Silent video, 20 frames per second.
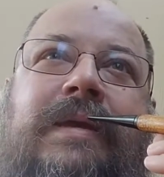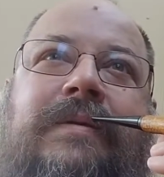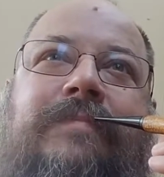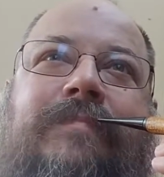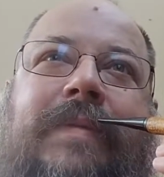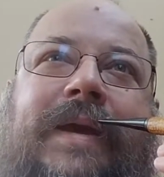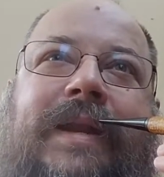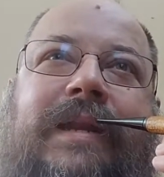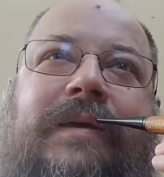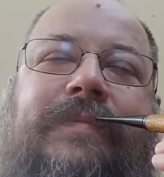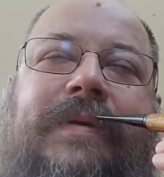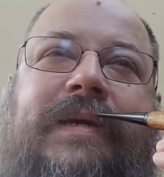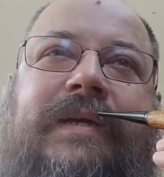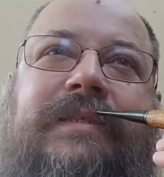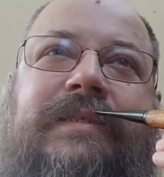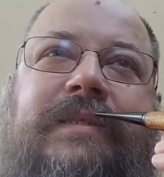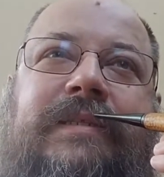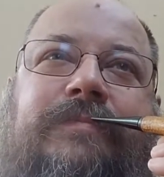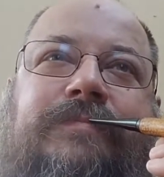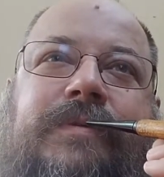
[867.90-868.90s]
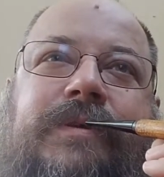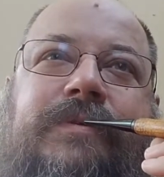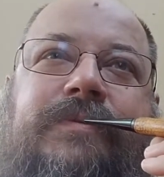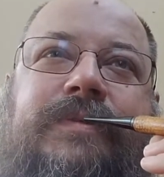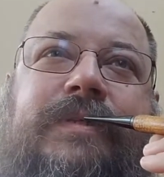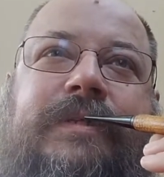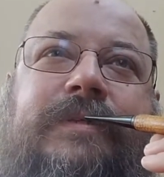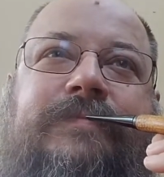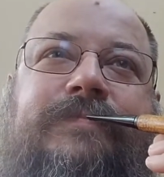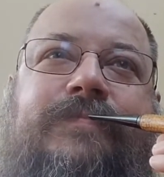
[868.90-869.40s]
mainly because of the
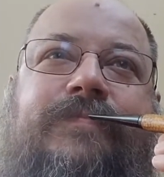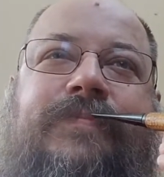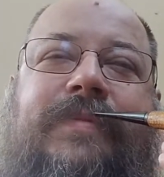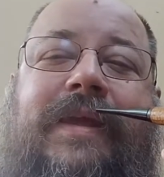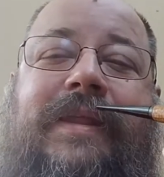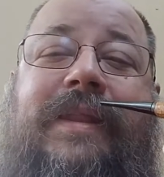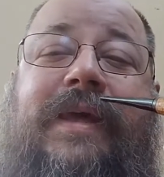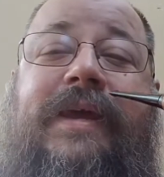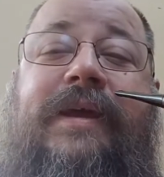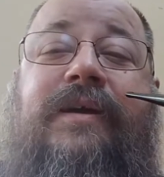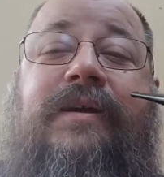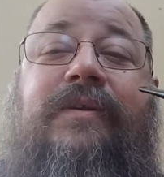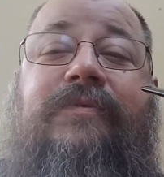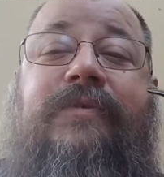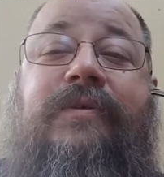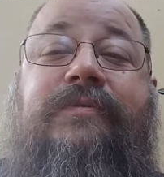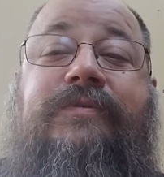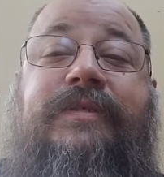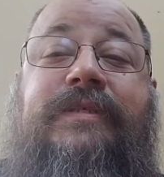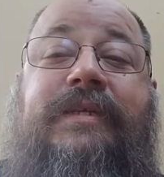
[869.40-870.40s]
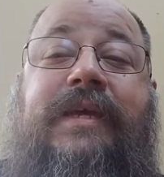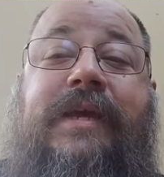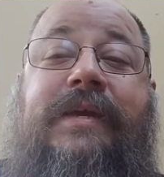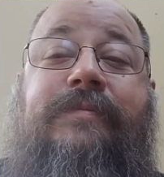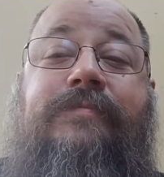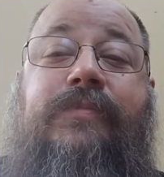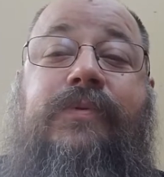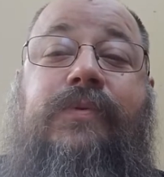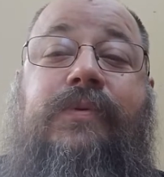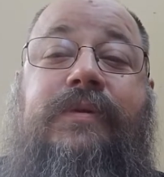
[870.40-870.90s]
music, and they all rode
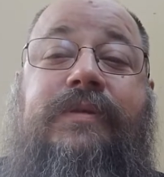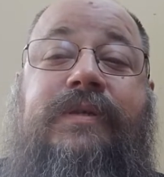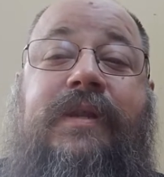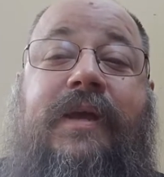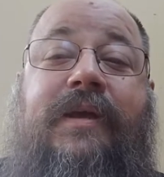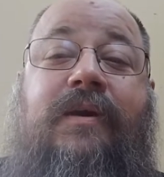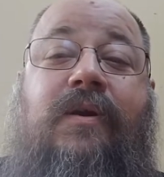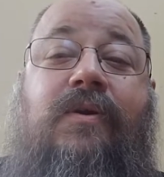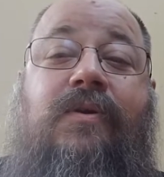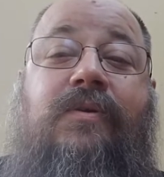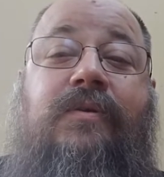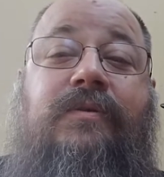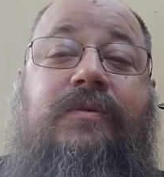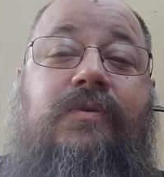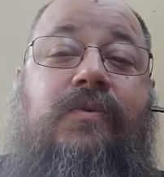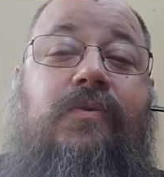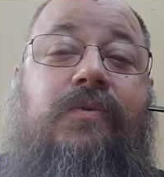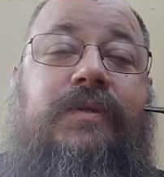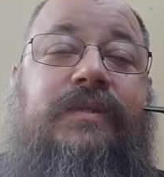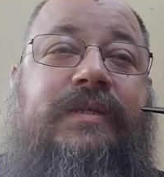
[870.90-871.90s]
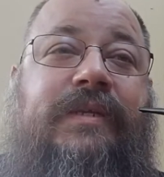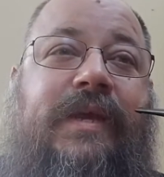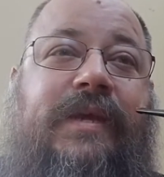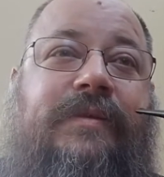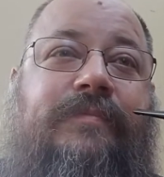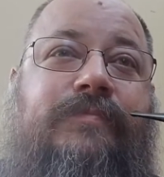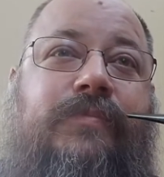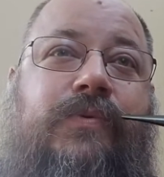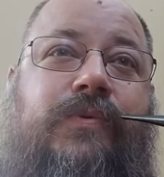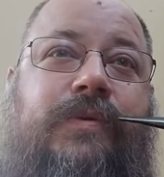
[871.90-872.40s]
skateboards, like hardcore
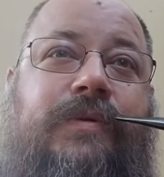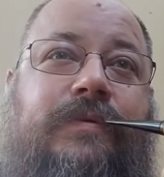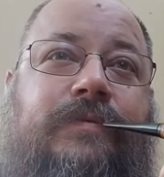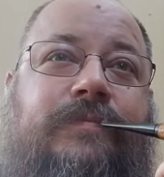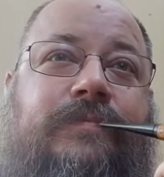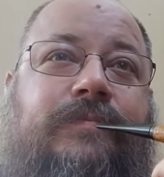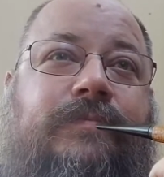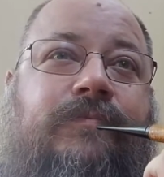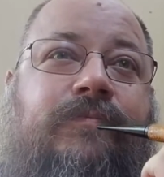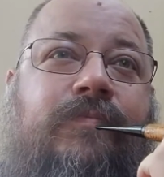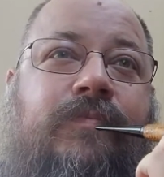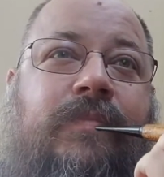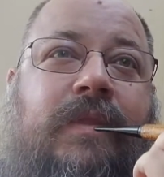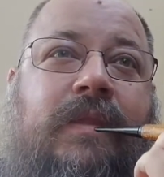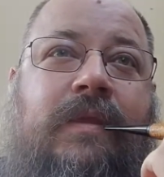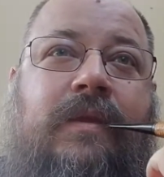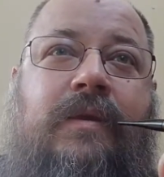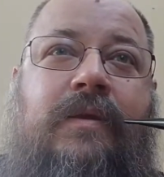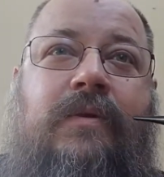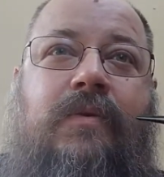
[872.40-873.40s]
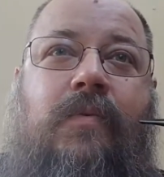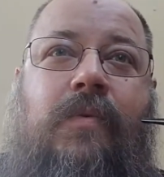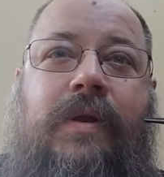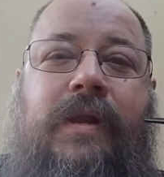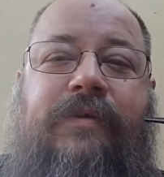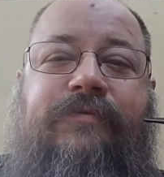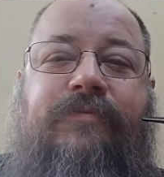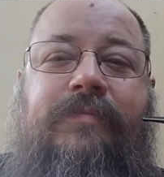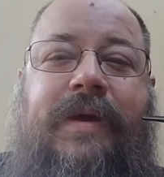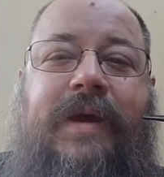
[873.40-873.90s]
skateboarding. One
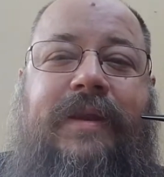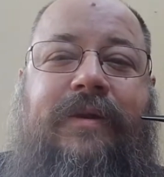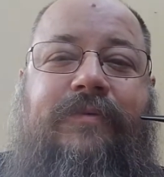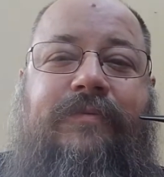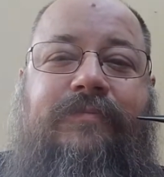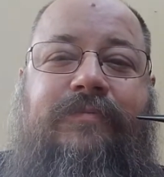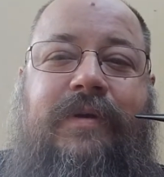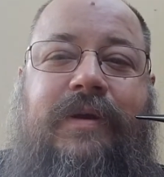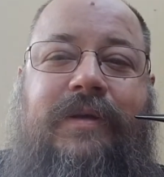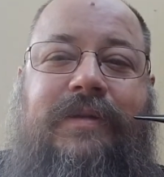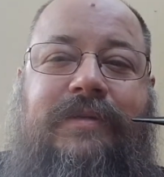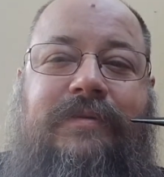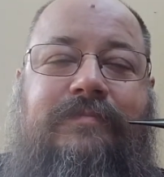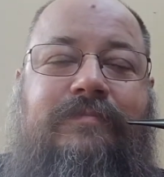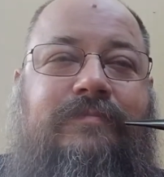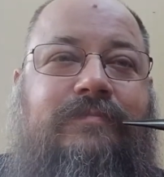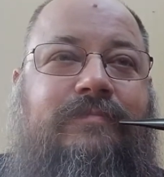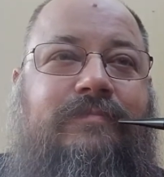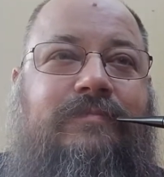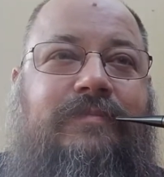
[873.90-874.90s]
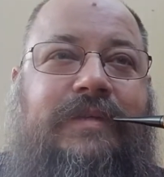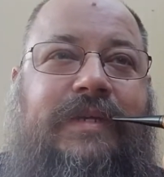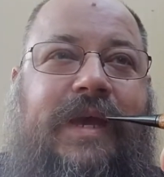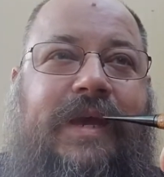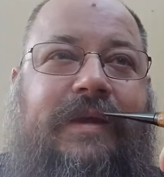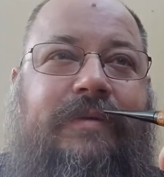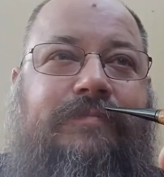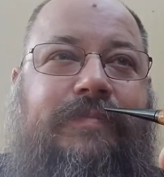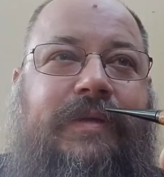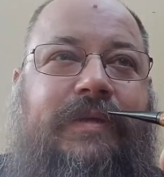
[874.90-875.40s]
of them had a
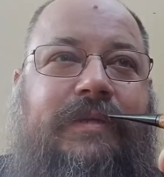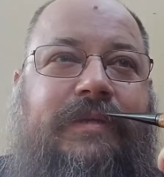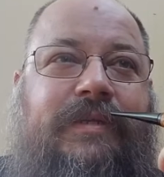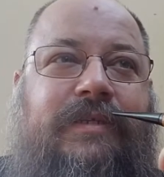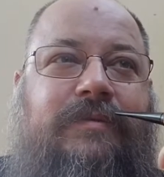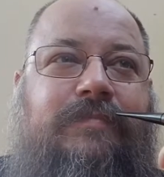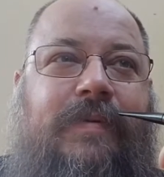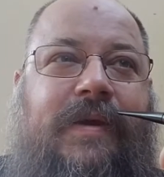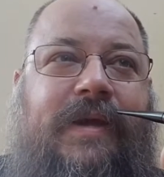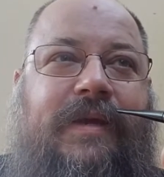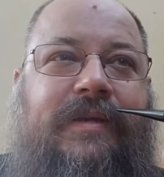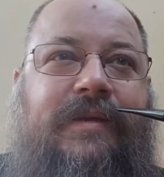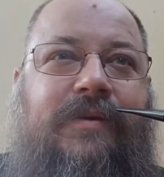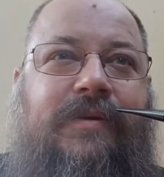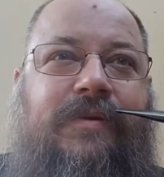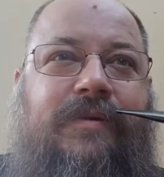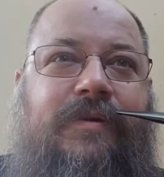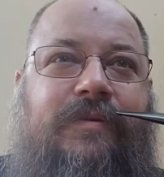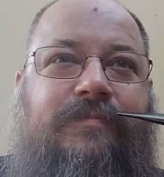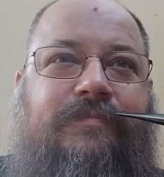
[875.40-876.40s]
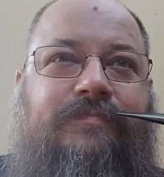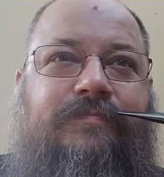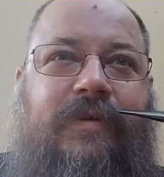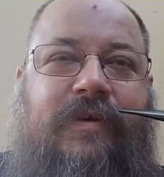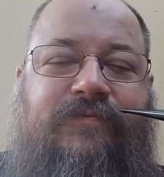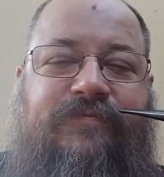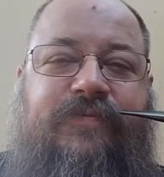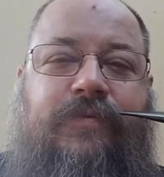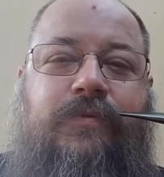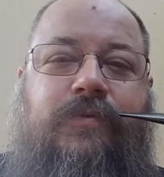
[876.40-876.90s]
deck built in his backyard, a
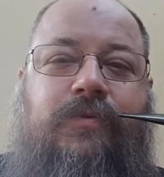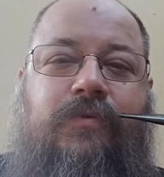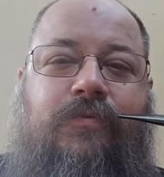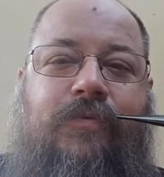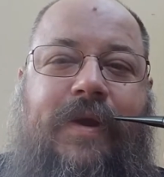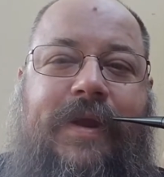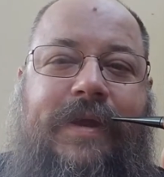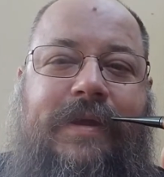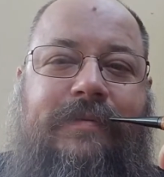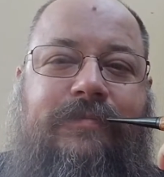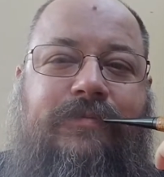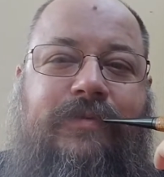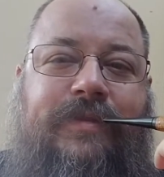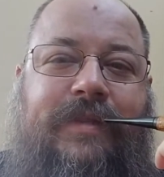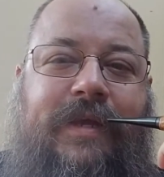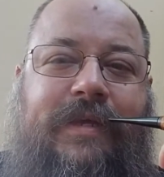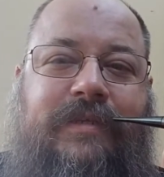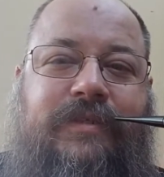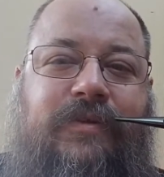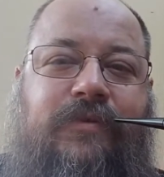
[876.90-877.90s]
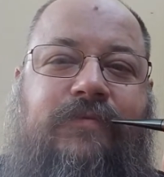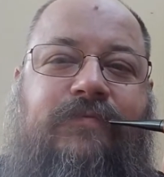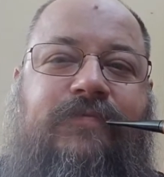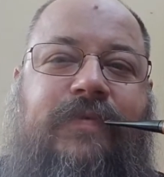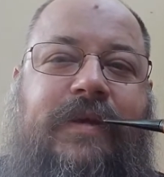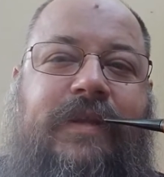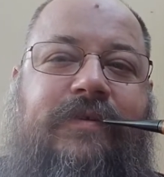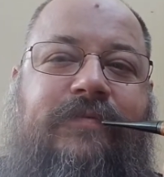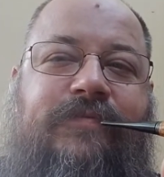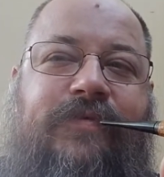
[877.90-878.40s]
full ramp with like 2
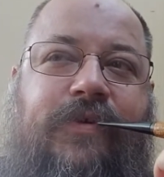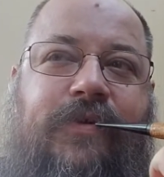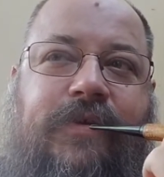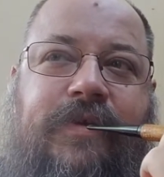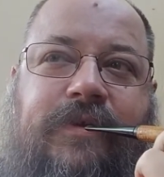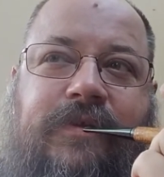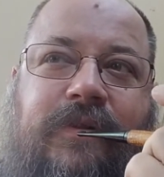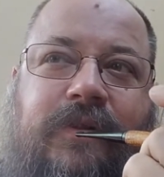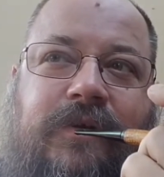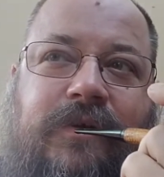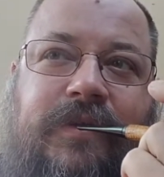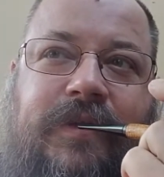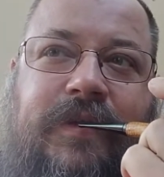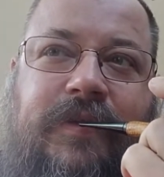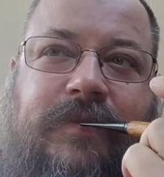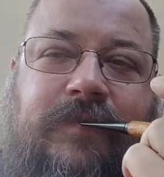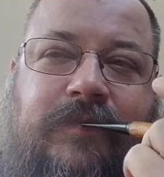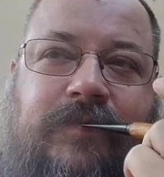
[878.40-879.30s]
feet of vertical on it.